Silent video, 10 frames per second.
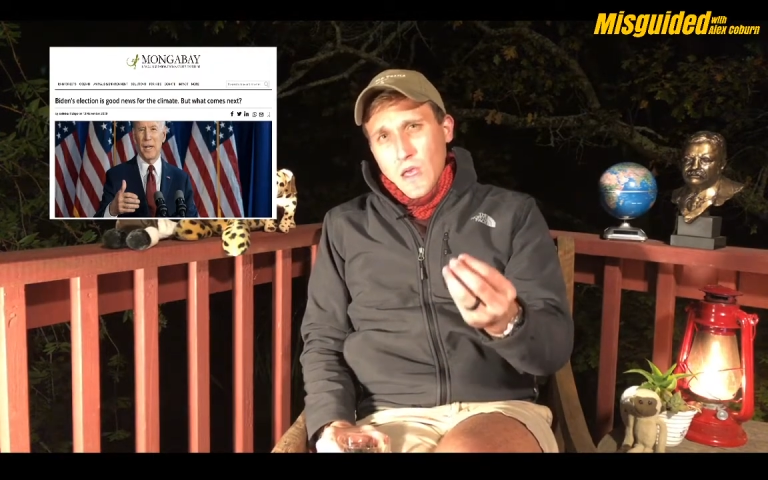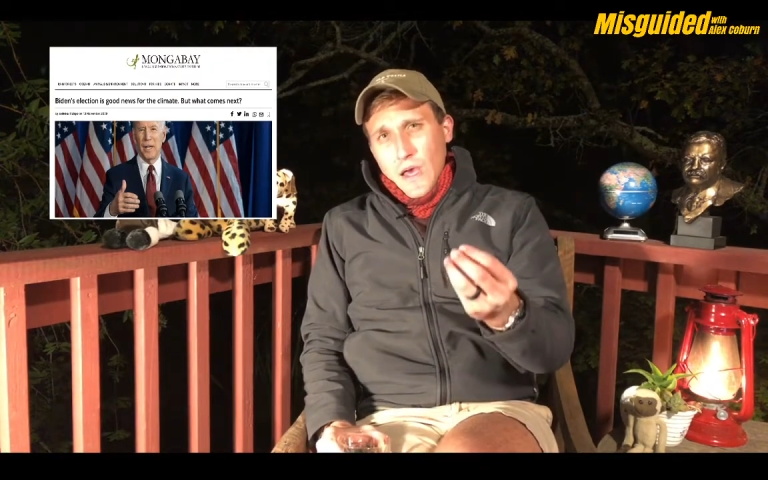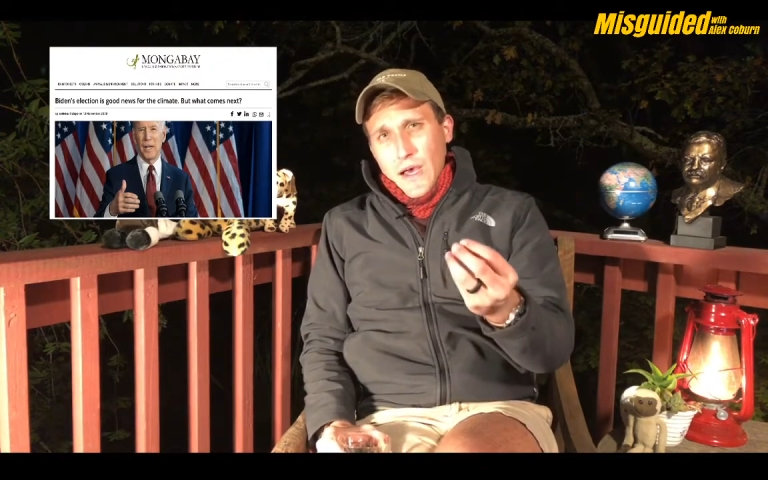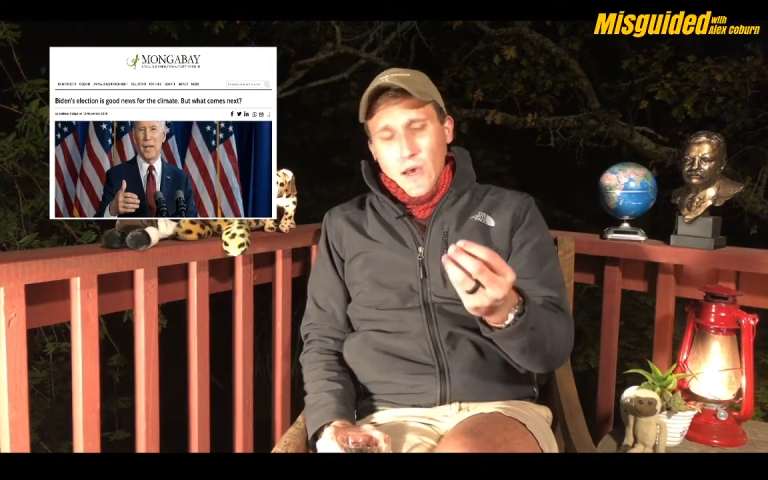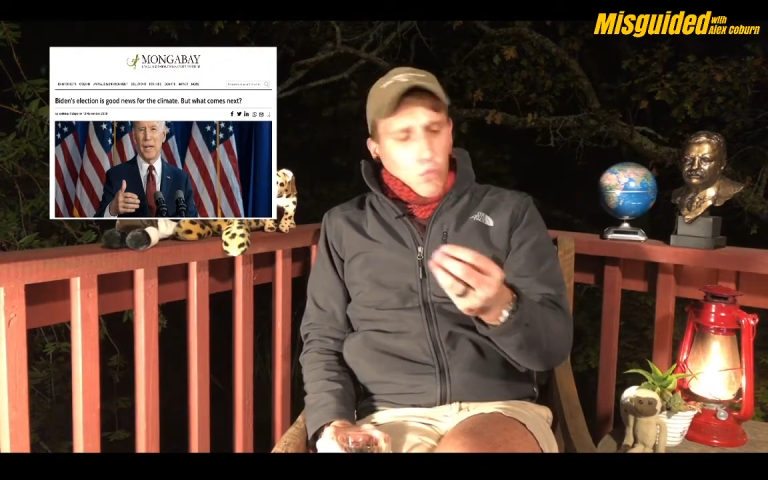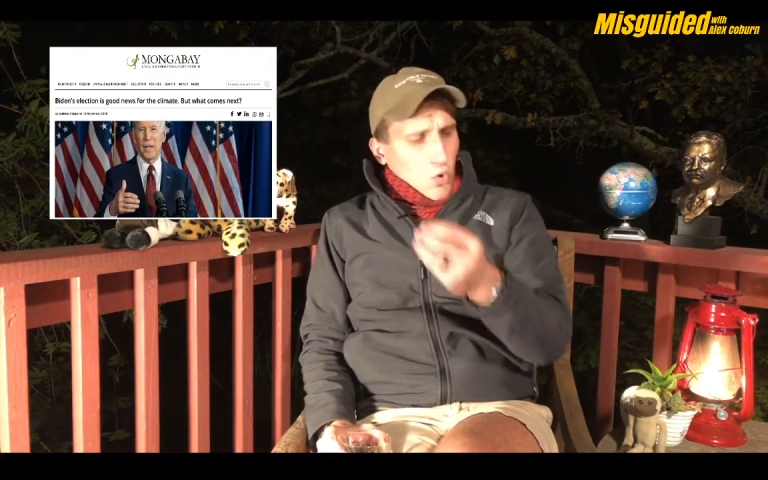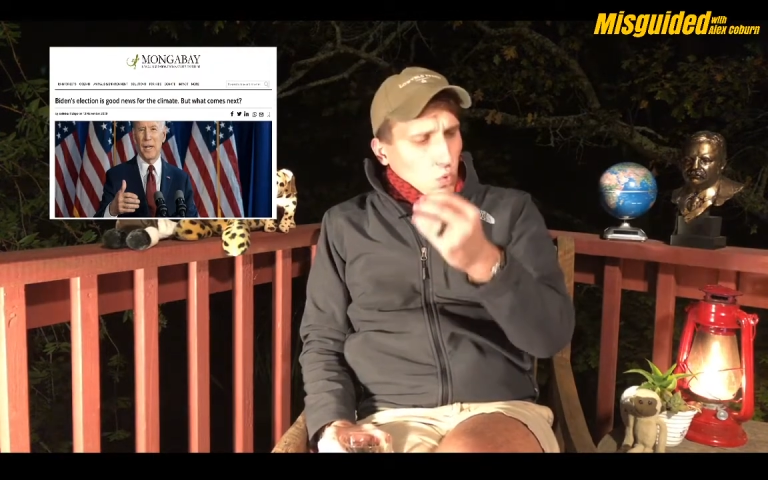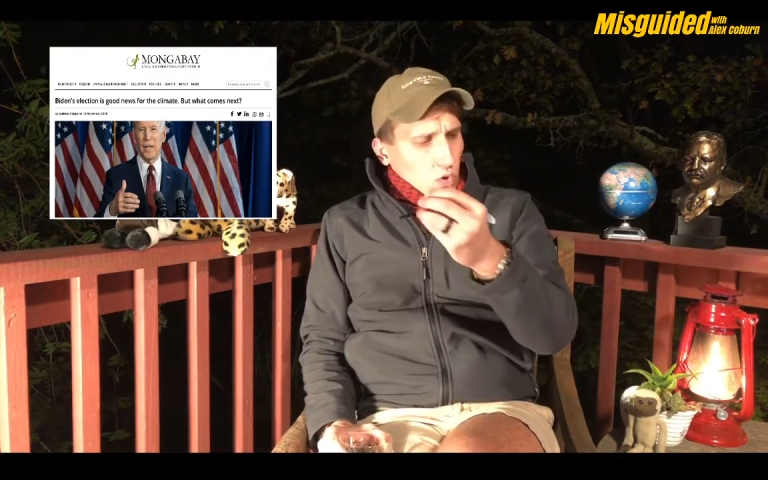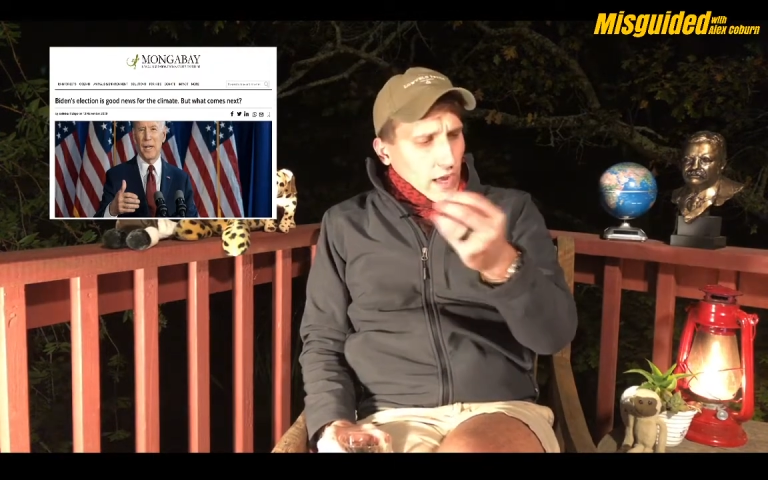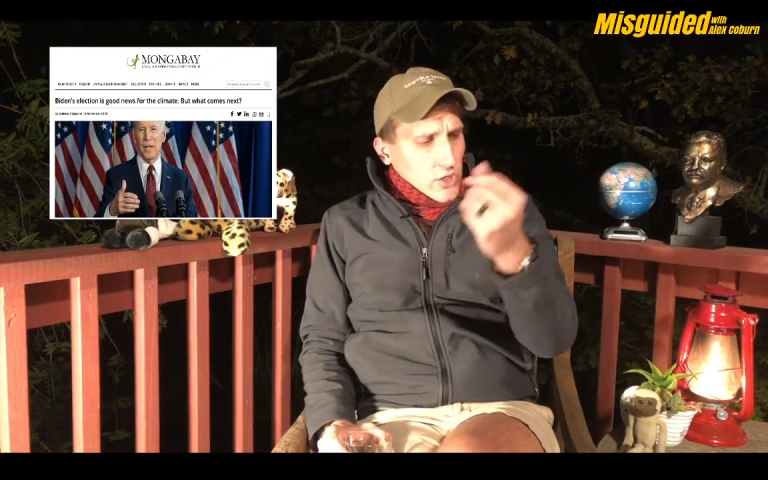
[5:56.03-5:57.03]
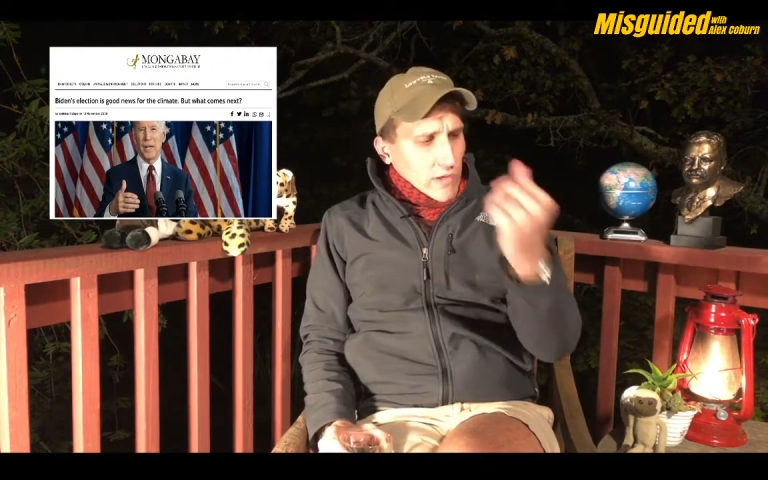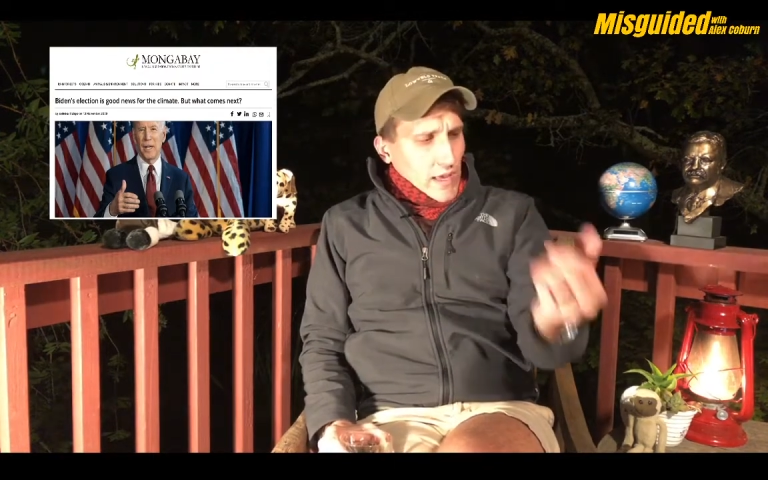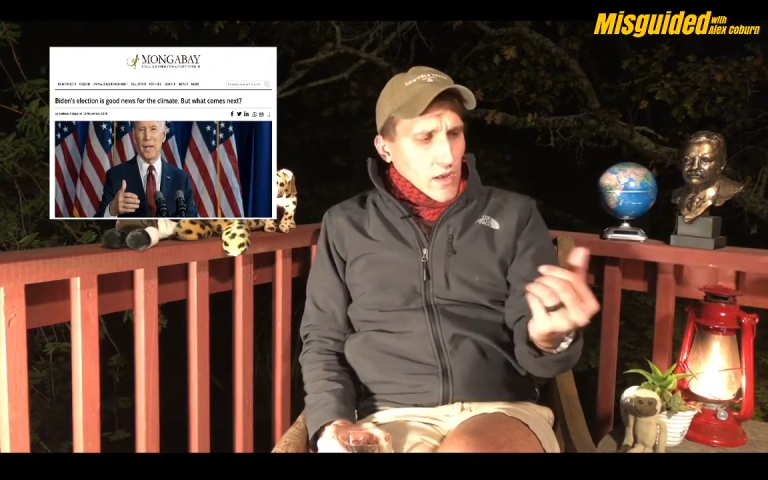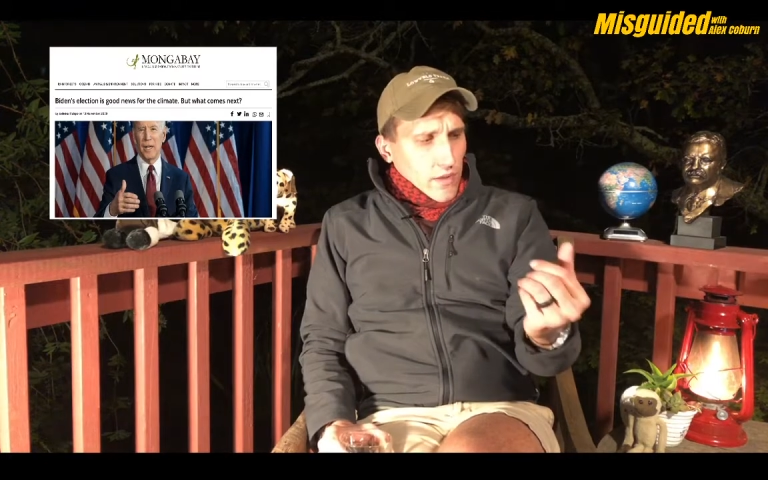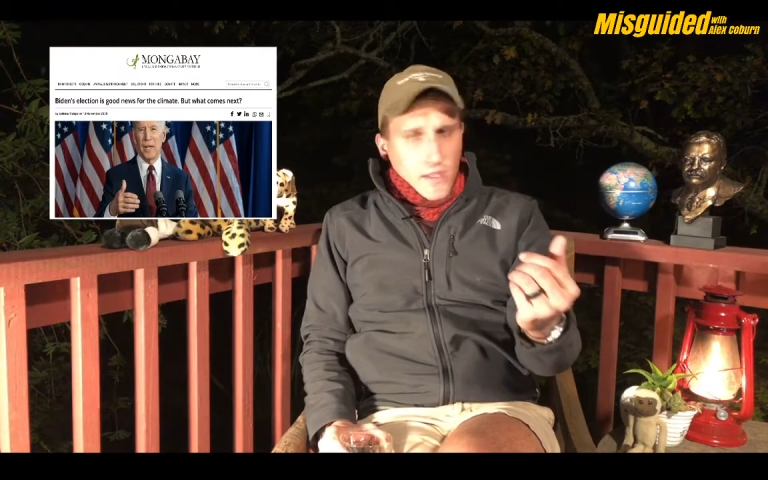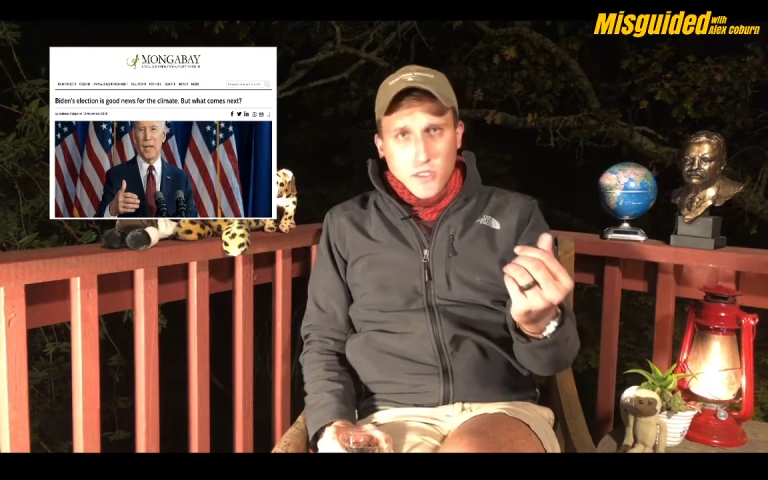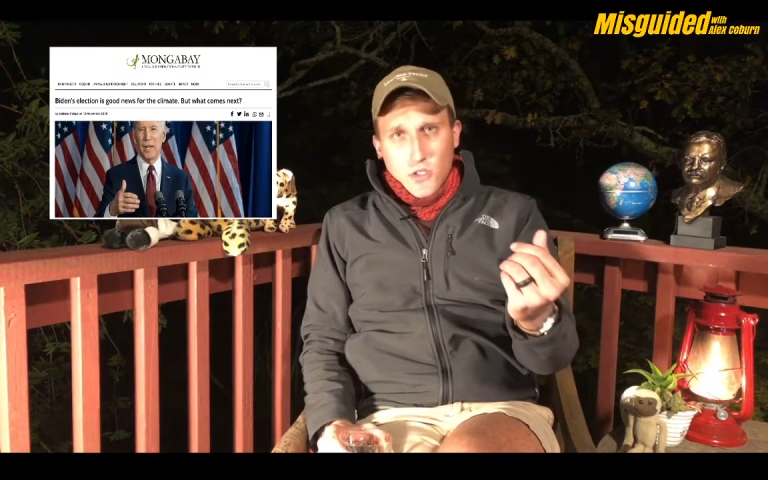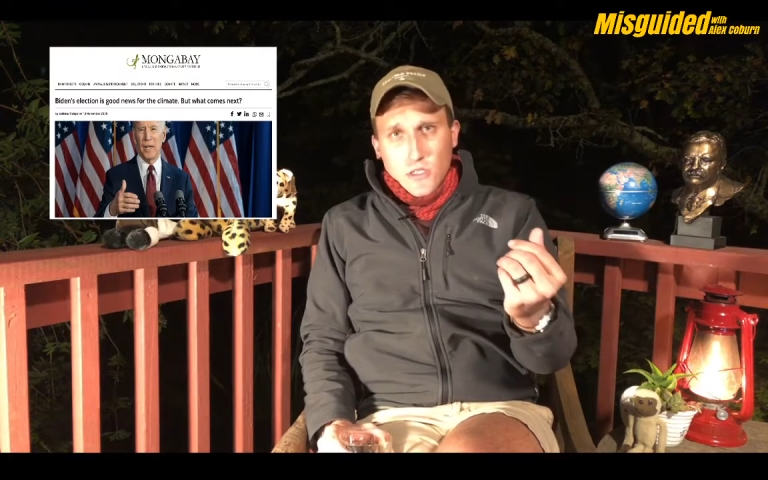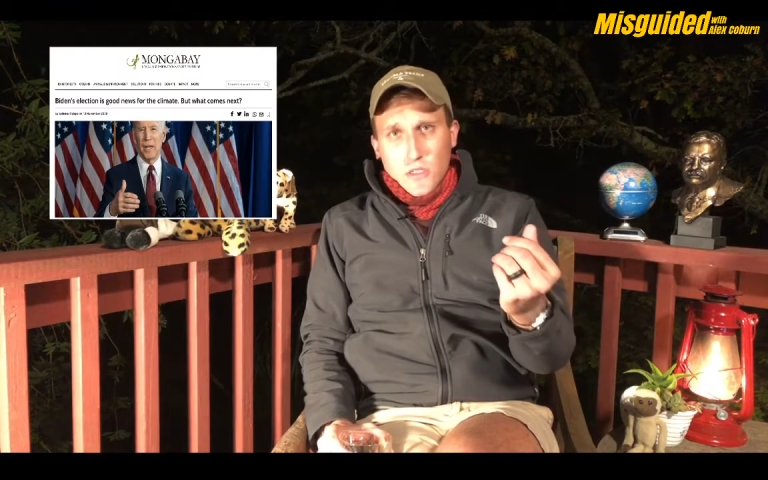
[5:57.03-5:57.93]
Uh, we'll, we'll, actually hit on this in just